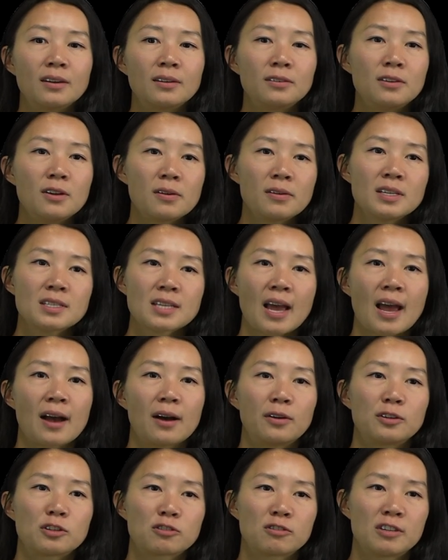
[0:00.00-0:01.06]
Notice
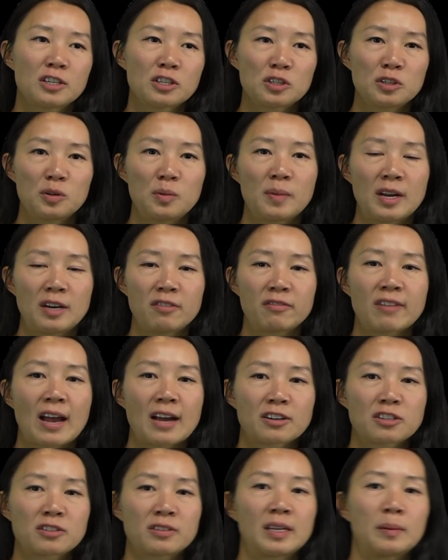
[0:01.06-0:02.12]
how traditional
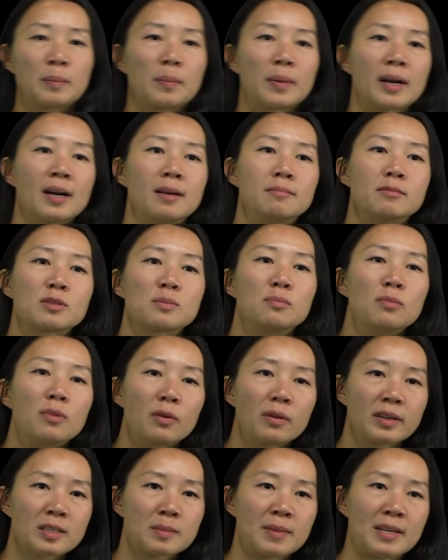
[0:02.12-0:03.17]
manufacturing becomes
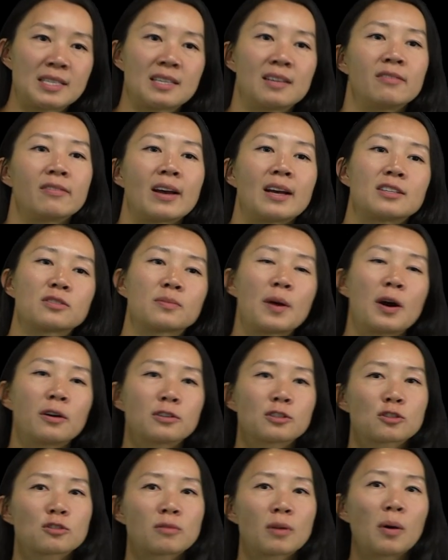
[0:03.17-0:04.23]
more expensive as
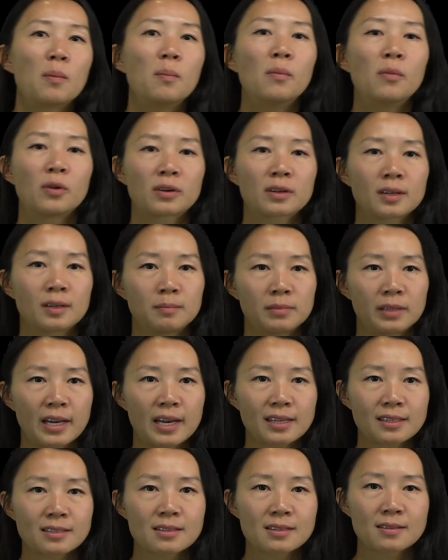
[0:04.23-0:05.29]
parts grow more
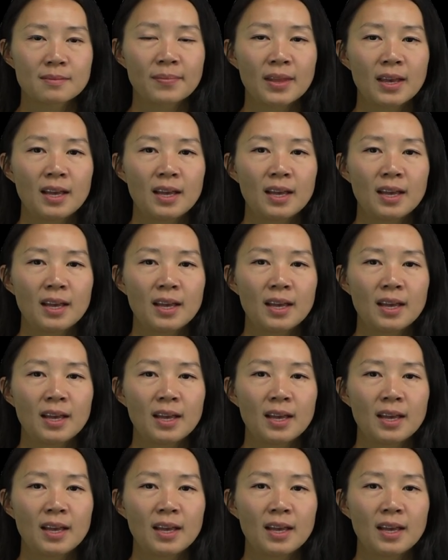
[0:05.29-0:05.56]
complex.